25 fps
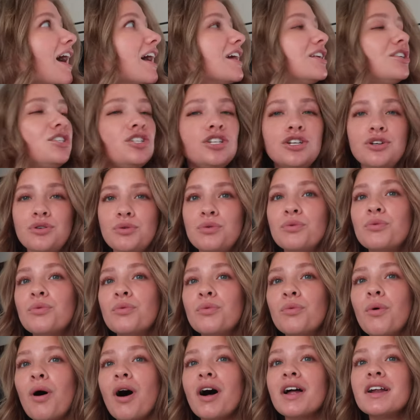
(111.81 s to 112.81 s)
I do
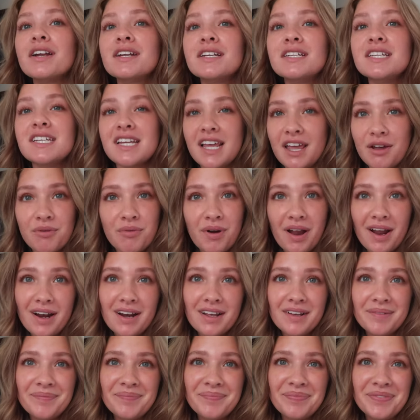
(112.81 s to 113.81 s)
want to get
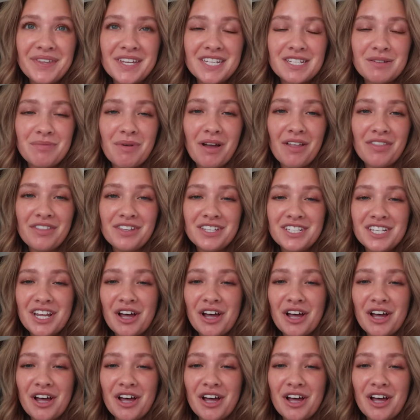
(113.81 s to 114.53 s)
read this month.